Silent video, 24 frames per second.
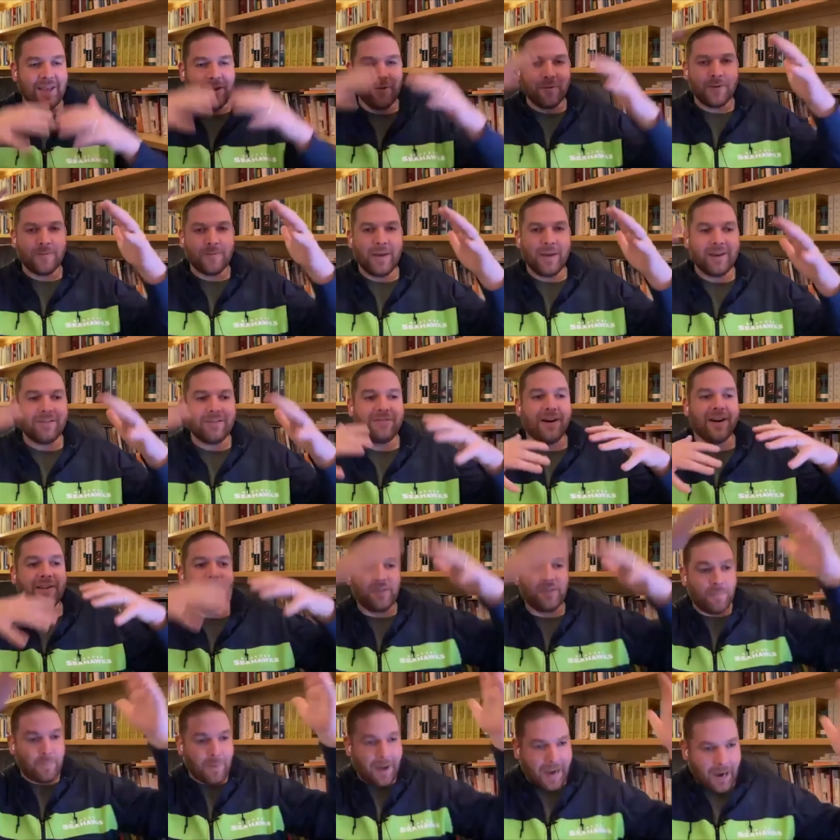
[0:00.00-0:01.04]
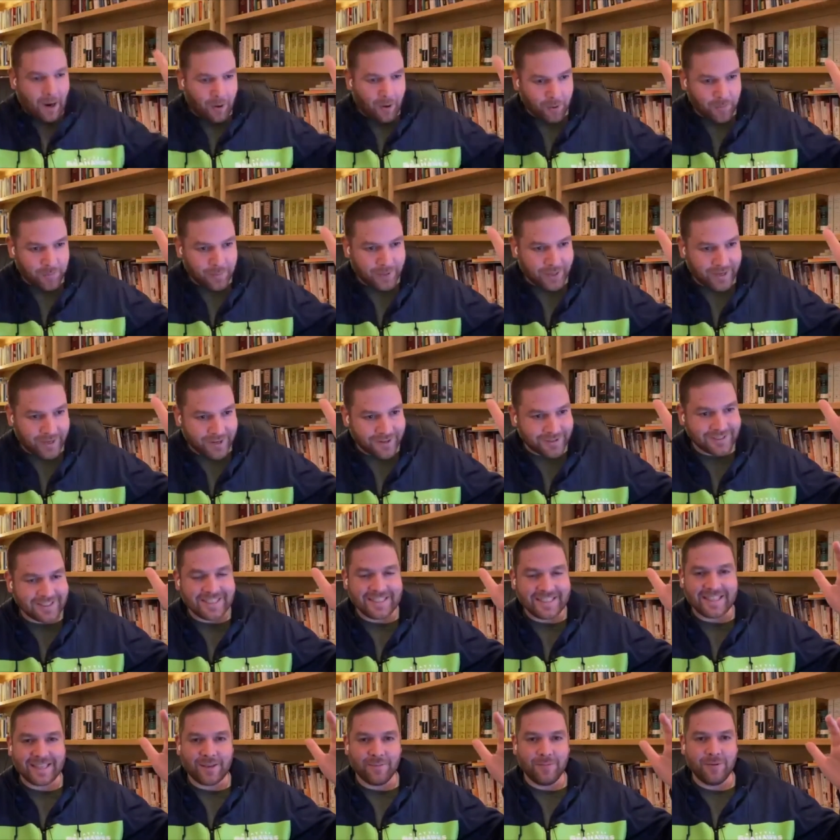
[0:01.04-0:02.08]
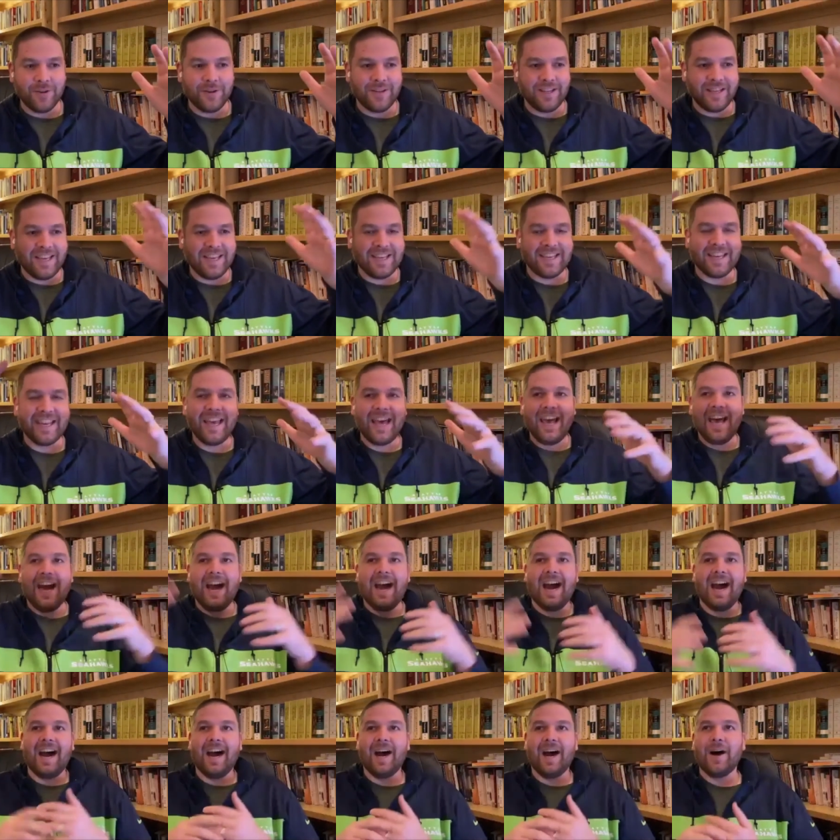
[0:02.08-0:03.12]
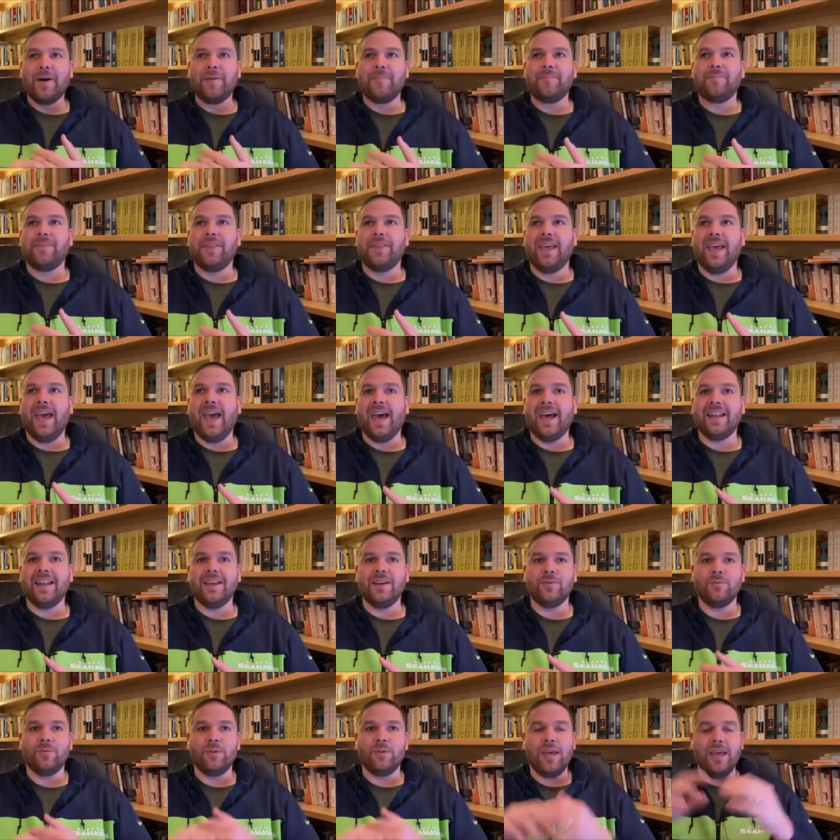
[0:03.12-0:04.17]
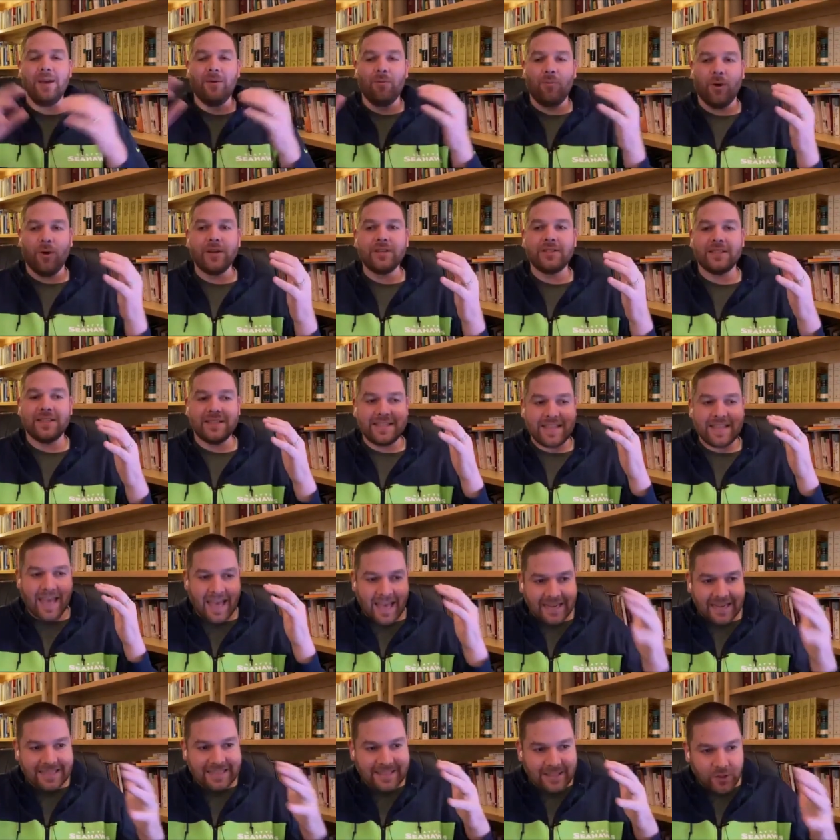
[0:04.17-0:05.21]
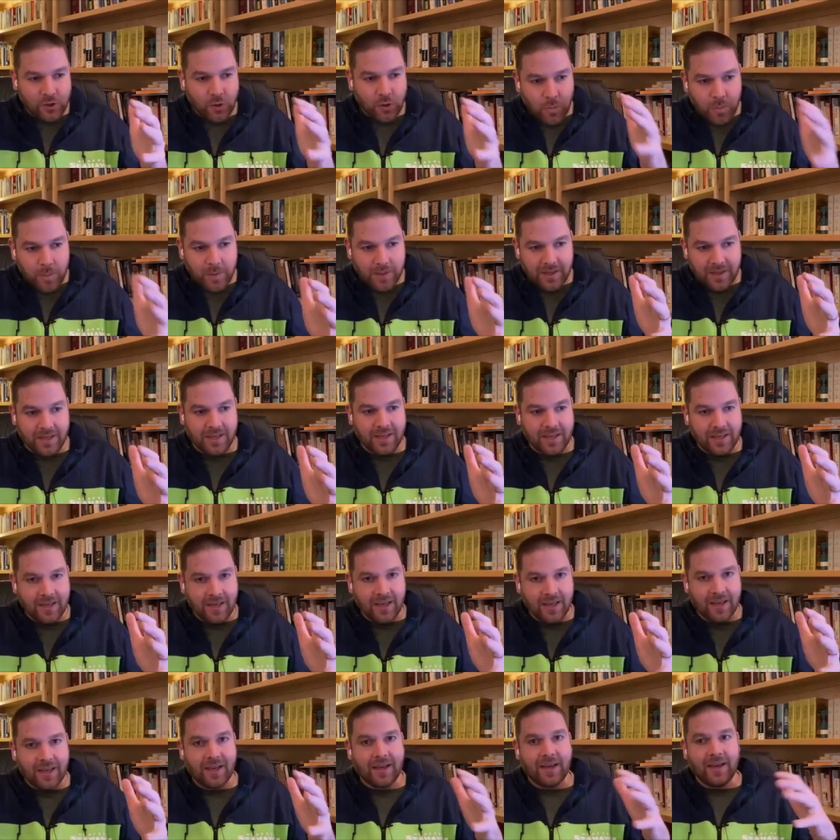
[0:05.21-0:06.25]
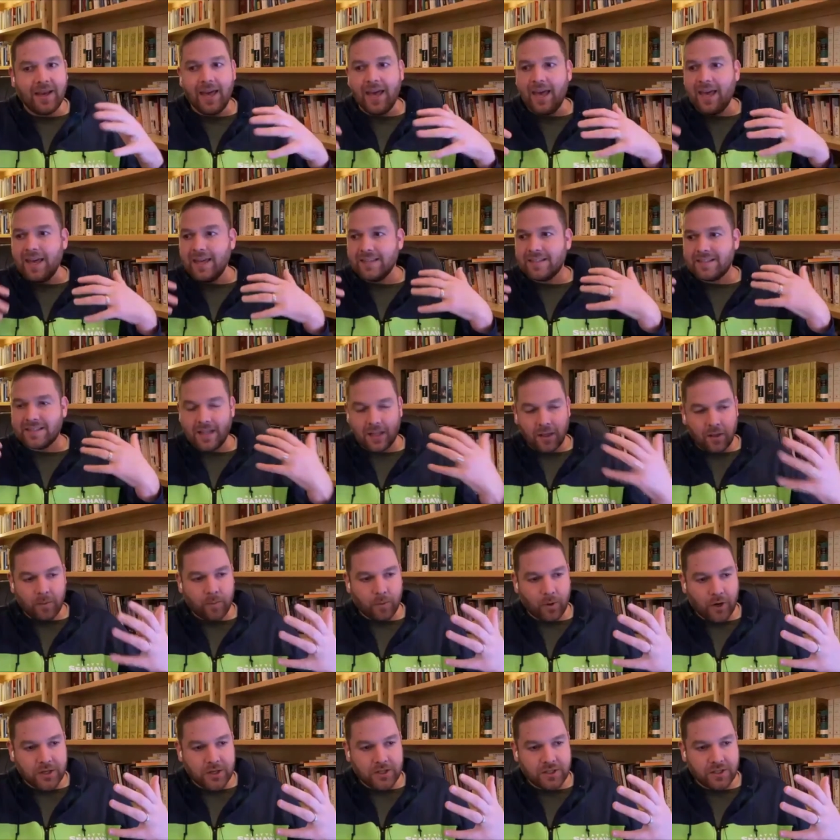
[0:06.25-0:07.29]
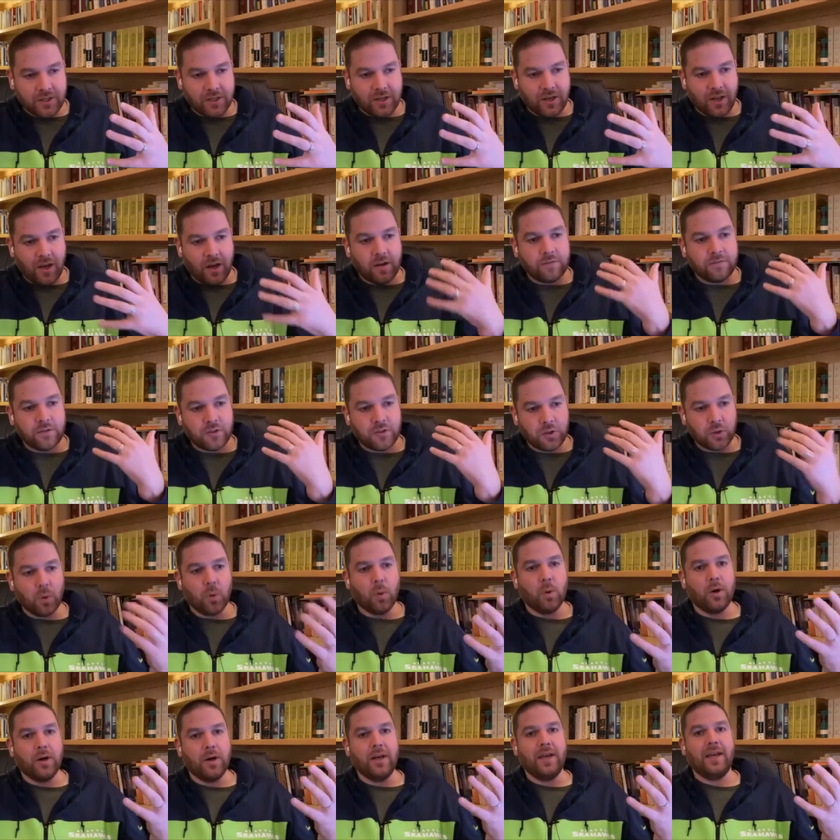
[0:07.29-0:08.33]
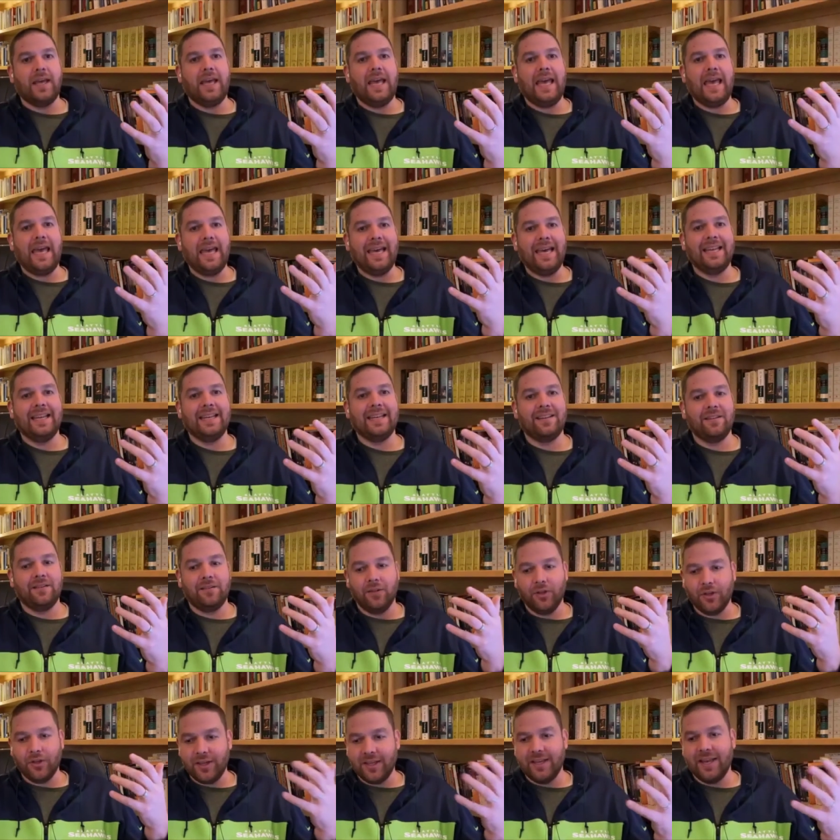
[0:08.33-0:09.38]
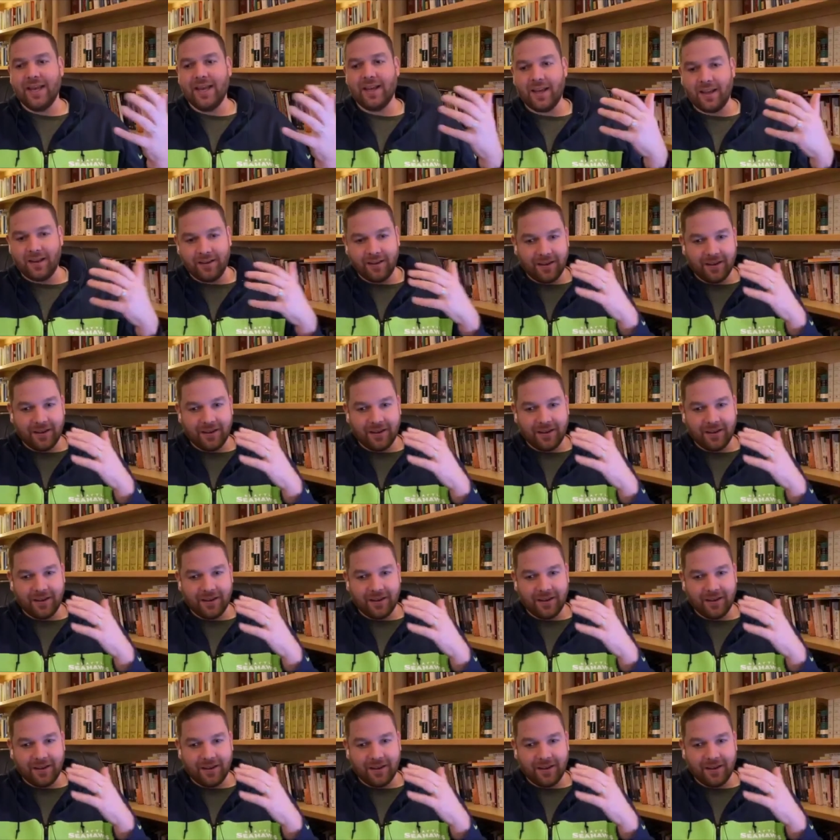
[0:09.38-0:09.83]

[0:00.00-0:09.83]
they would make fun of the power players in the community, and um, and it it was intended to be a celebration of joy and looking at